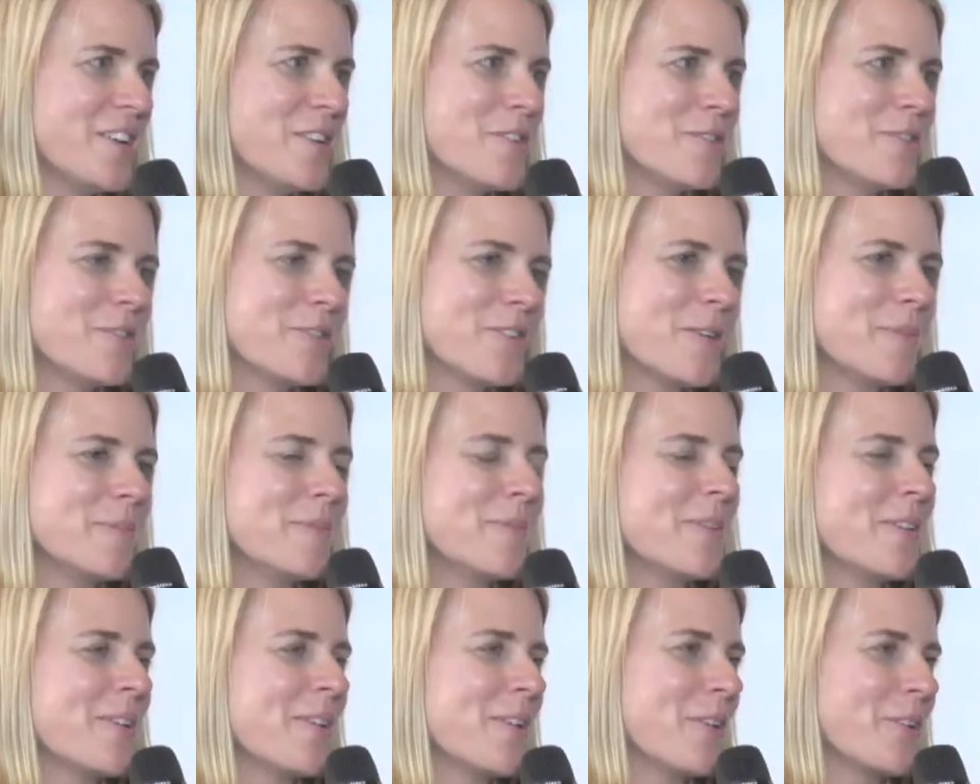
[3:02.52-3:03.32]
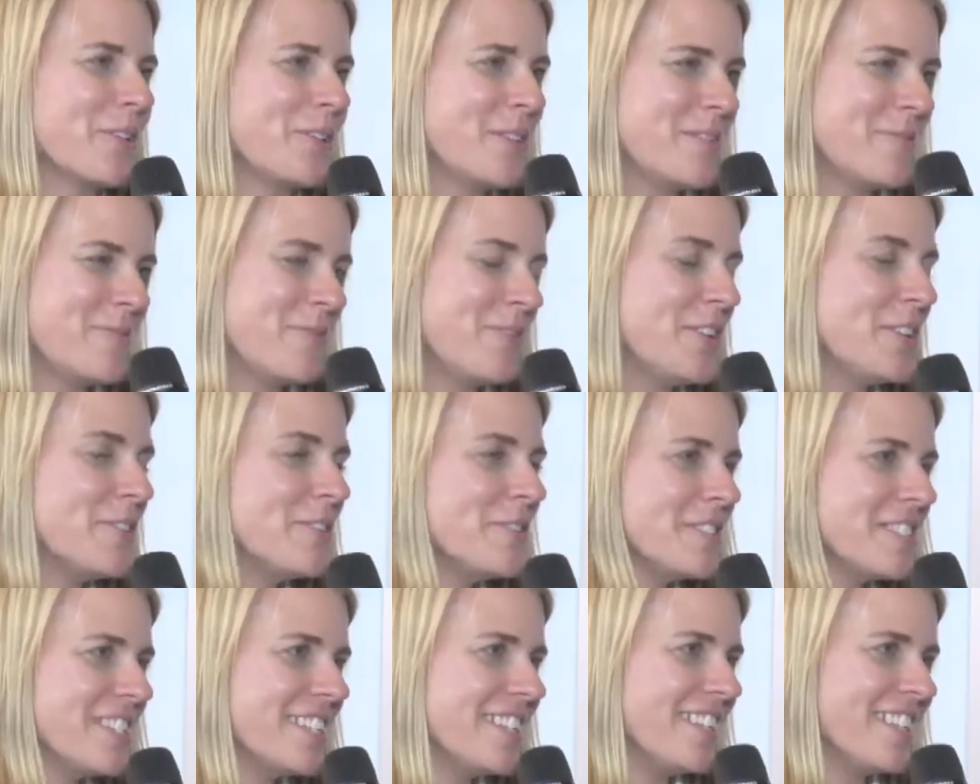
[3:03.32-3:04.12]
from
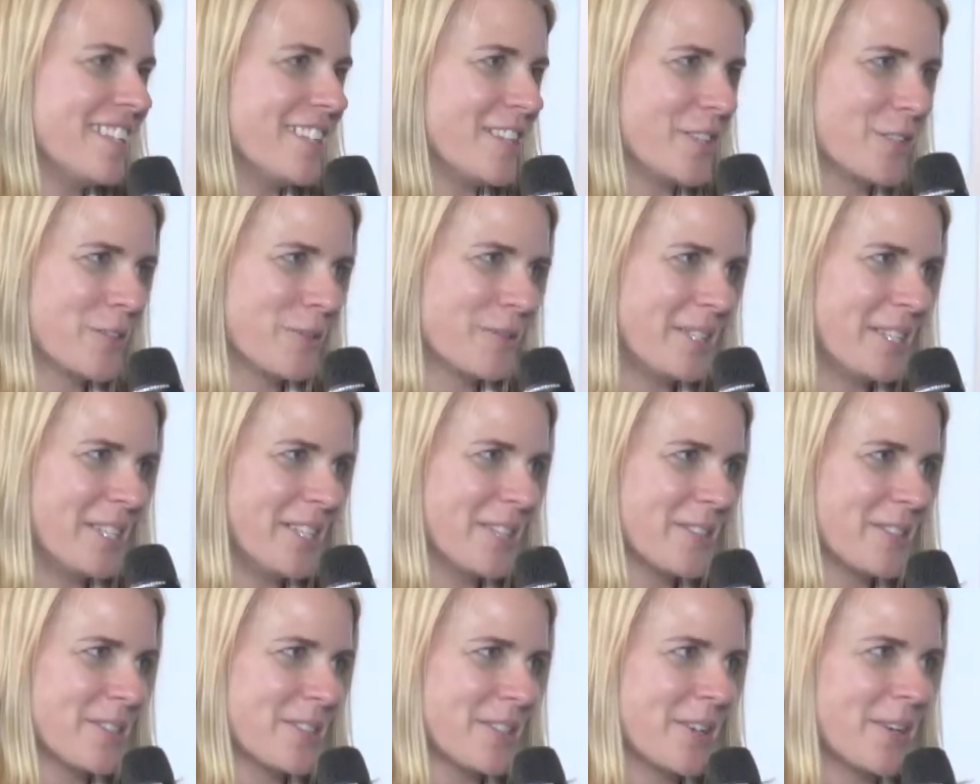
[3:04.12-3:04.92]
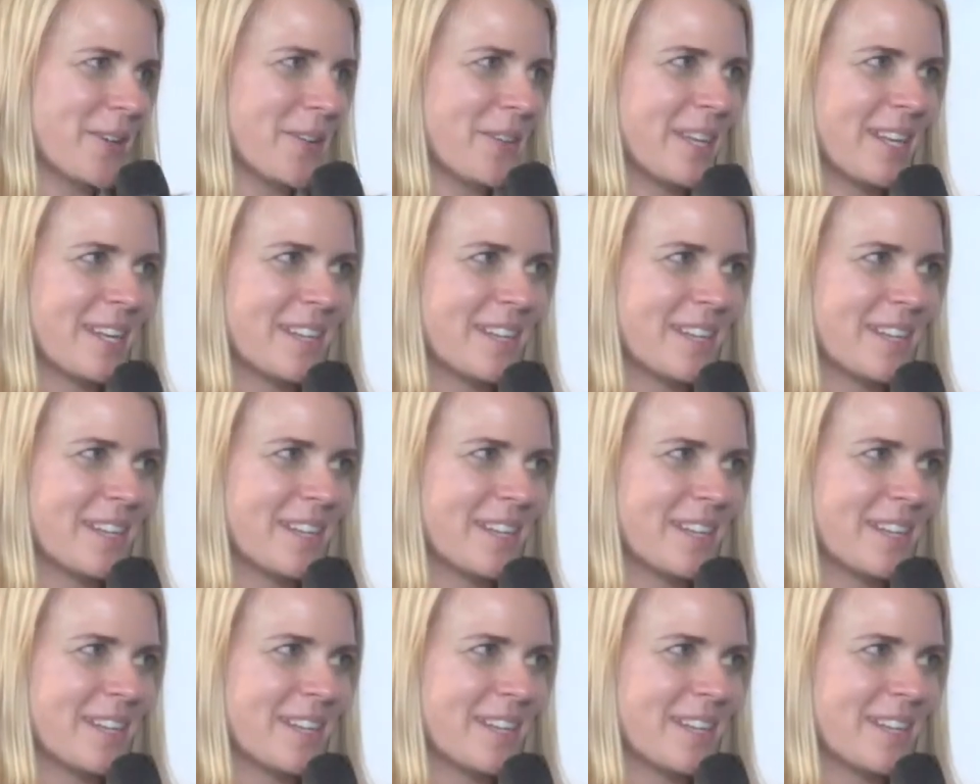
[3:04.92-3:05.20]
15 3 years ago.